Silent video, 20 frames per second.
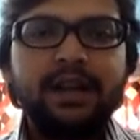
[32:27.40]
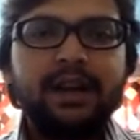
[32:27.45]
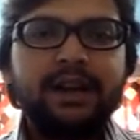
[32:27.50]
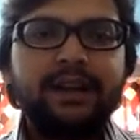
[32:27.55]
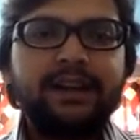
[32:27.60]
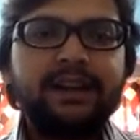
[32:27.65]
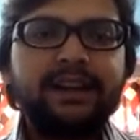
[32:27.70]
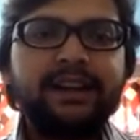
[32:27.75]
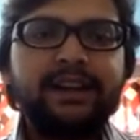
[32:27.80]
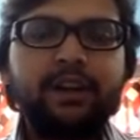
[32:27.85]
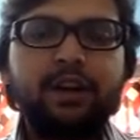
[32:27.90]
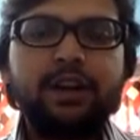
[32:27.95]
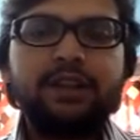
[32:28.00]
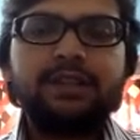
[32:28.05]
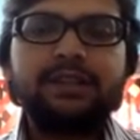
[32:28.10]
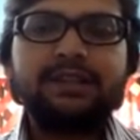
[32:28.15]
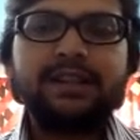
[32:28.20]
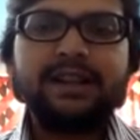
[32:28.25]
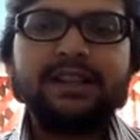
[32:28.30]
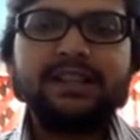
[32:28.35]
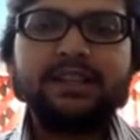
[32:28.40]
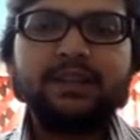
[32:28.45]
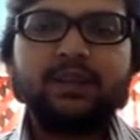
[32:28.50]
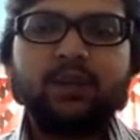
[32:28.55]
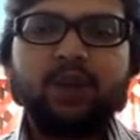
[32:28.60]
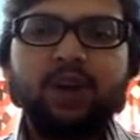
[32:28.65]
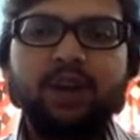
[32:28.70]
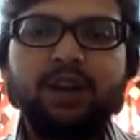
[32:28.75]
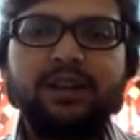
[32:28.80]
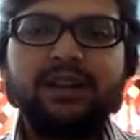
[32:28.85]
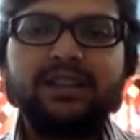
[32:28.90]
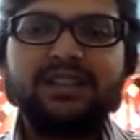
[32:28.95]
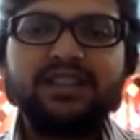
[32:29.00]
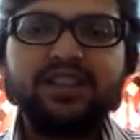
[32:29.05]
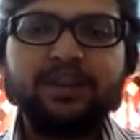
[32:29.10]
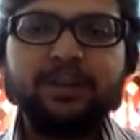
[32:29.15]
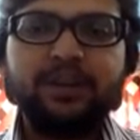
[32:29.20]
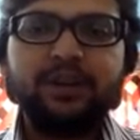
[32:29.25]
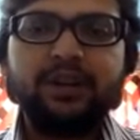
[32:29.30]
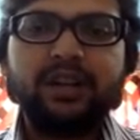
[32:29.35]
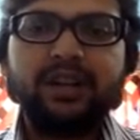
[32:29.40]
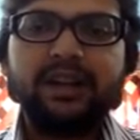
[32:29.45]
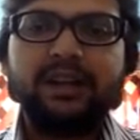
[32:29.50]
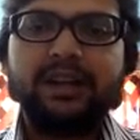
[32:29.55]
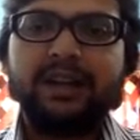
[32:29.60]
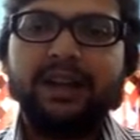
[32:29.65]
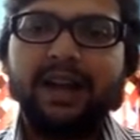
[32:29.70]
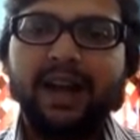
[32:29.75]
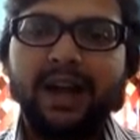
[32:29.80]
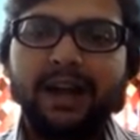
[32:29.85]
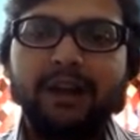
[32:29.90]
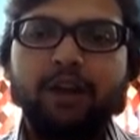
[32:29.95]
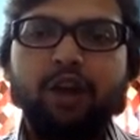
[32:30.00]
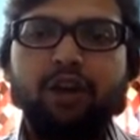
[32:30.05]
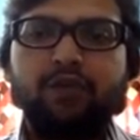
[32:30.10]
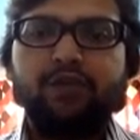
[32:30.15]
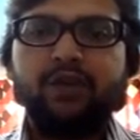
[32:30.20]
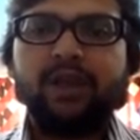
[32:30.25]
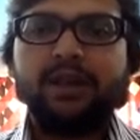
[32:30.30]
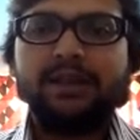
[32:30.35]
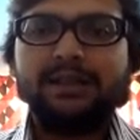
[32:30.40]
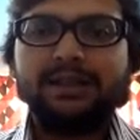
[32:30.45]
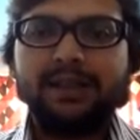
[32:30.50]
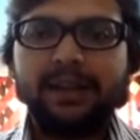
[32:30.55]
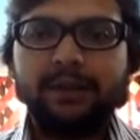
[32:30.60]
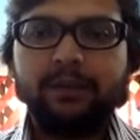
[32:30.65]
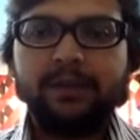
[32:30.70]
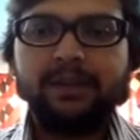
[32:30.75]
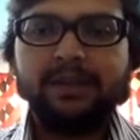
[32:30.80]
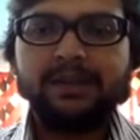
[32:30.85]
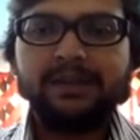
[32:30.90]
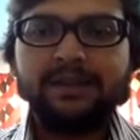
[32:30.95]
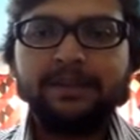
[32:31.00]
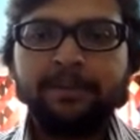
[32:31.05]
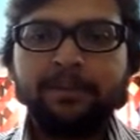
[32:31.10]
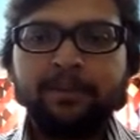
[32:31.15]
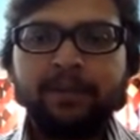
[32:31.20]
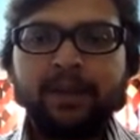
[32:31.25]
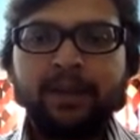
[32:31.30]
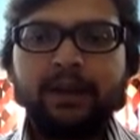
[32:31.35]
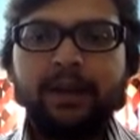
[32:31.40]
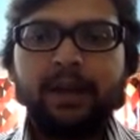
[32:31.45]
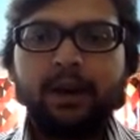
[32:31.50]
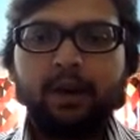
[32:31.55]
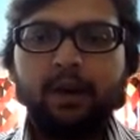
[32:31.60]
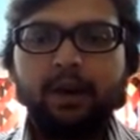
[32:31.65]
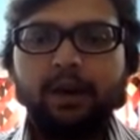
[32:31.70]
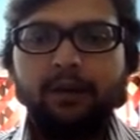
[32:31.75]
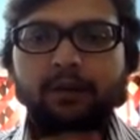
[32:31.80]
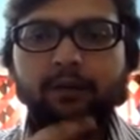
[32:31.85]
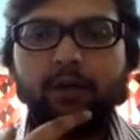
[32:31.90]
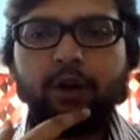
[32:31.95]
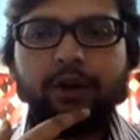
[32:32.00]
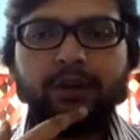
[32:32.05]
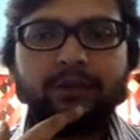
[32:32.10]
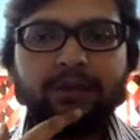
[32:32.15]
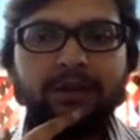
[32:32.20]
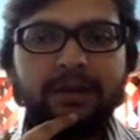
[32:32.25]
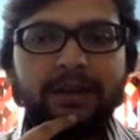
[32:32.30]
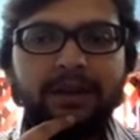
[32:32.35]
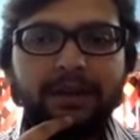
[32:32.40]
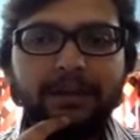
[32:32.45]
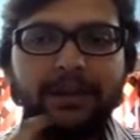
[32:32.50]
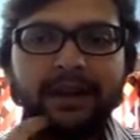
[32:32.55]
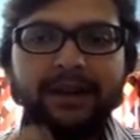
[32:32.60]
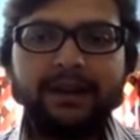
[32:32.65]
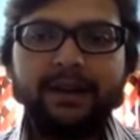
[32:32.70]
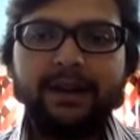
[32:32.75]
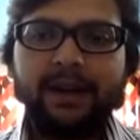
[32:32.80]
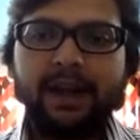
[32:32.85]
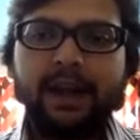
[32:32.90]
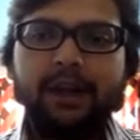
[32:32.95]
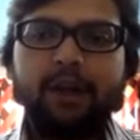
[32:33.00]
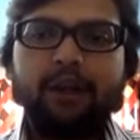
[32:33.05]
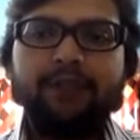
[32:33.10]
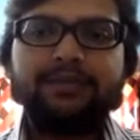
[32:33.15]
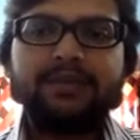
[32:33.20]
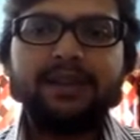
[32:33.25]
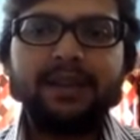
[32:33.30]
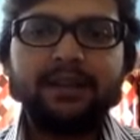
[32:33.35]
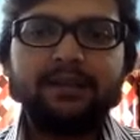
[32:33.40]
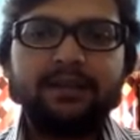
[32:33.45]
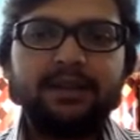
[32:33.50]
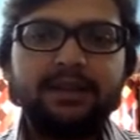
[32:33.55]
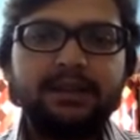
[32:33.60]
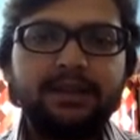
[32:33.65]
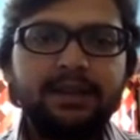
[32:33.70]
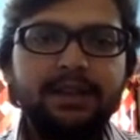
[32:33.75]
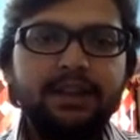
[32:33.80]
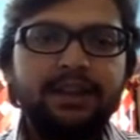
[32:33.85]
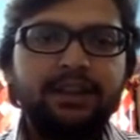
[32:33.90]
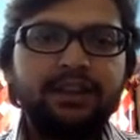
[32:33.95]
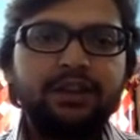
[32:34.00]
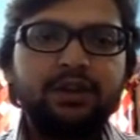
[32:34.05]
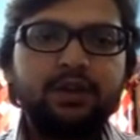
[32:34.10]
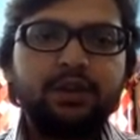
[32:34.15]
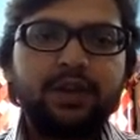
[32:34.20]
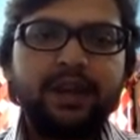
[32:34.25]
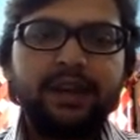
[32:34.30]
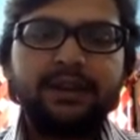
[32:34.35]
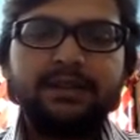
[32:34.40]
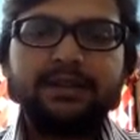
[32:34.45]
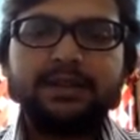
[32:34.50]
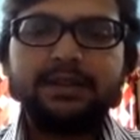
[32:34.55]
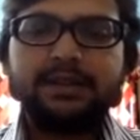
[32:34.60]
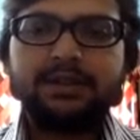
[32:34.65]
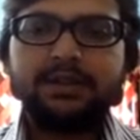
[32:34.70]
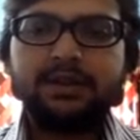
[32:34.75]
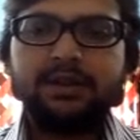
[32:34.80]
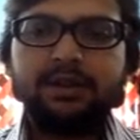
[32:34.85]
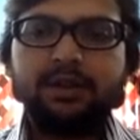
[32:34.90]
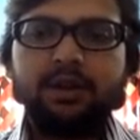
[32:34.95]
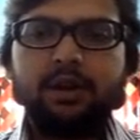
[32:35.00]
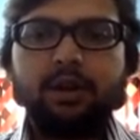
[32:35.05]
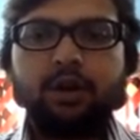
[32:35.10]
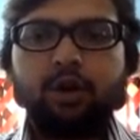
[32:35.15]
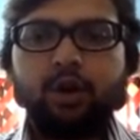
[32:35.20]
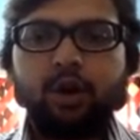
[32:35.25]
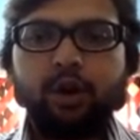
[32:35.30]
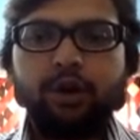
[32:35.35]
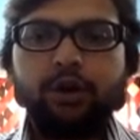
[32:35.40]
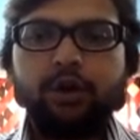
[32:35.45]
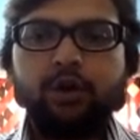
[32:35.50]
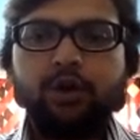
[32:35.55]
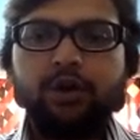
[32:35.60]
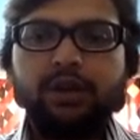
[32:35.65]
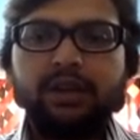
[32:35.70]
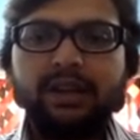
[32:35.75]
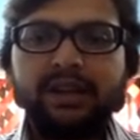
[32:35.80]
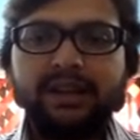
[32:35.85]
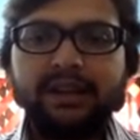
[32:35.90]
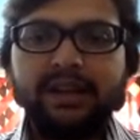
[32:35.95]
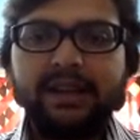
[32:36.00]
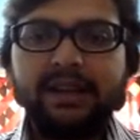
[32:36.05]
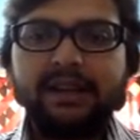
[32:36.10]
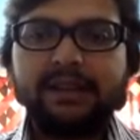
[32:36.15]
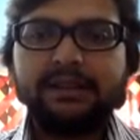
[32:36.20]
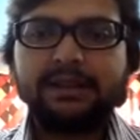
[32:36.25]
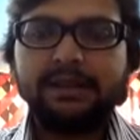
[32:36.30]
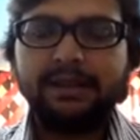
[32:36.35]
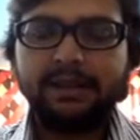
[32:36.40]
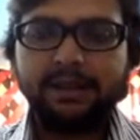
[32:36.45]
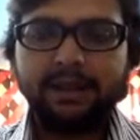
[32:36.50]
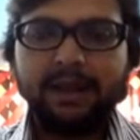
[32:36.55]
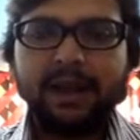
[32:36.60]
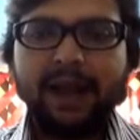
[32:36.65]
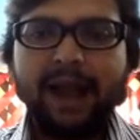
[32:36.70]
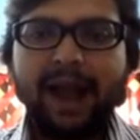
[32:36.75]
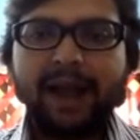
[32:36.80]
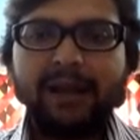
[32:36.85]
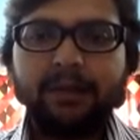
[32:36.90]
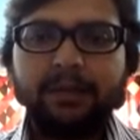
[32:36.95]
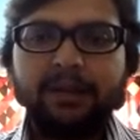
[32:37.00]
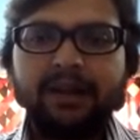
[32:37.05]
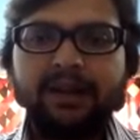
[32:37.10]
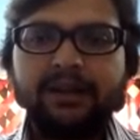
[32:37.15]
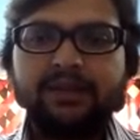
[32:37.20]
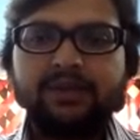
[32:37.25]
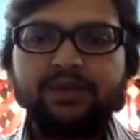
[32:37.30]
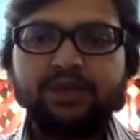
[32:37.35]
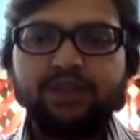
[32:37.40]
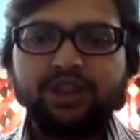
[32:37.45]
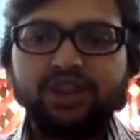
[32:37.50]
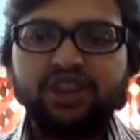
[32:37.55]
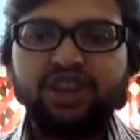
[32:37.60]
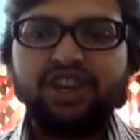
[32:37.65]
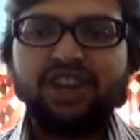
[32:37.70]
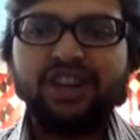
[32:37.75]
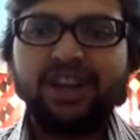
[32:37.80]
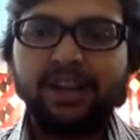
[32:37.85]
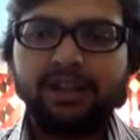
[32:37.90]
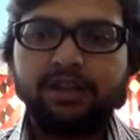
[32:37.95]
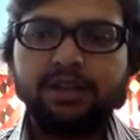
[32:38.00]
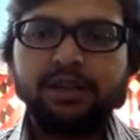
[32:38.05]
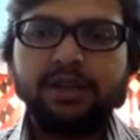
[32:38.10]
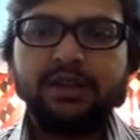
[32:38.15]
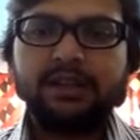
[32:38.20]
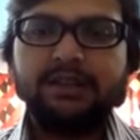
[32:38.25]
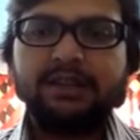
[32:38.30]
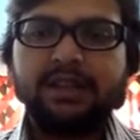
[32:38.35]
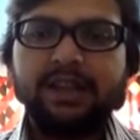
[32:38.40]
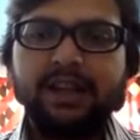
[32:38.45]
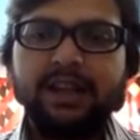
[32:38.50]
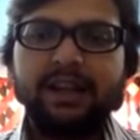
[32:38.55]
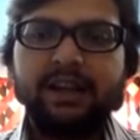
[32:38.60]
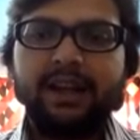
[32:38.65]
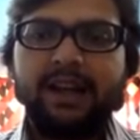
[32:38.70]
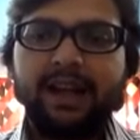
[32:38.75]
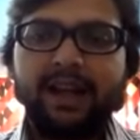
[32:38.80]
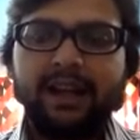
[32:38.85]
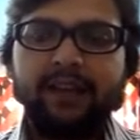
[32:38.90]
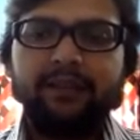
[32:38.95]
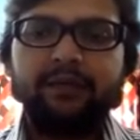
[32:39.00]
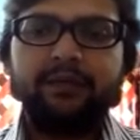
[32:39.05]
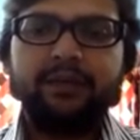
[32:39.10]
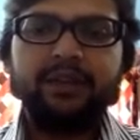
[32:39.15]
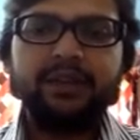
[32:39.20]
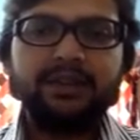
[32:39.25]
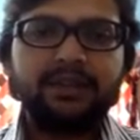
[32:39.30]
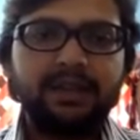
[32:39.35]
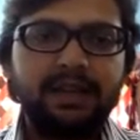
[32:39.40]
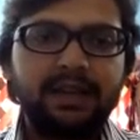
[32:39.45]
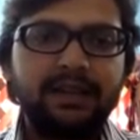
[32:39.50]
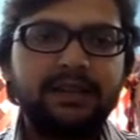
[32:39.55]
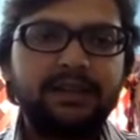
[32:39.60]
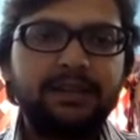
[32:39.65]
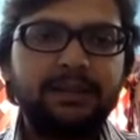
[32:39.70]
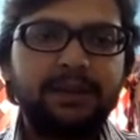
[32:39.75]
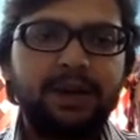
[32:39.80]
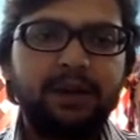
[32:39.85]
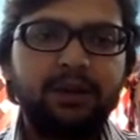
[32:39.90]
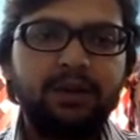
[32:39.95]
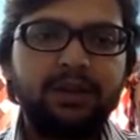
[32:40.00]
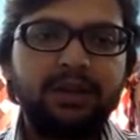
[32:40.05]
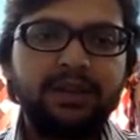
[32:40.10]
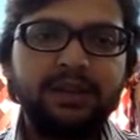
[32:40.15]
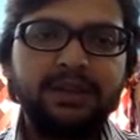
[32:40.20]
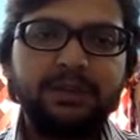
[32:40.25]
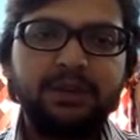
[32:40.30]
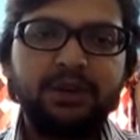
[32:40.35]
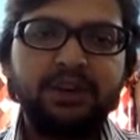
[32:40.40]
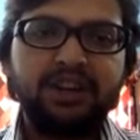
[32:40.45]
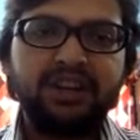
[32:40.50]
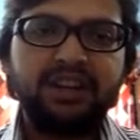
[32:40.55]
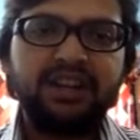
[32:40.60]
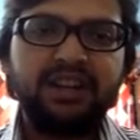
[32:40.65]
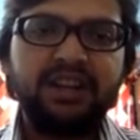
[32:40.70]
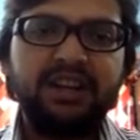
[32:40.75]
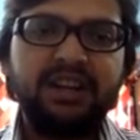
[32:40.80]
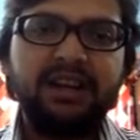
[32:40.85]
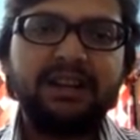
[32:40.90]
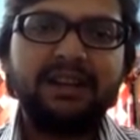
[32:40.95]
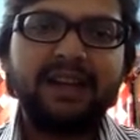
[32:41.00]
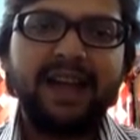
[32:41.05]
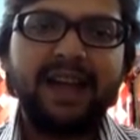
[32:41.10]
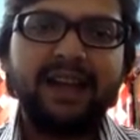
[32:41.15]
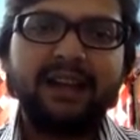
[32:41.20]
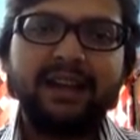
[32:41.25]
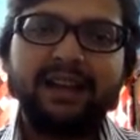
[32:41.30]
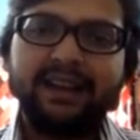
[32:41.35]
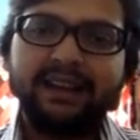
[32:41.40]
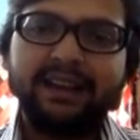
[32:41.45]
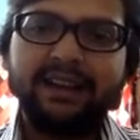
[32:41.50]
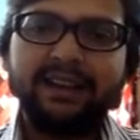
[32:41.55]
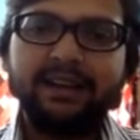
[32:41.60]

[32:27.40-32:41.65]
DDoS stands for distributed denial of service. Now, what we mean by denial of service, you can just go to Linux administration lectures. There I have discussed about this particular attack in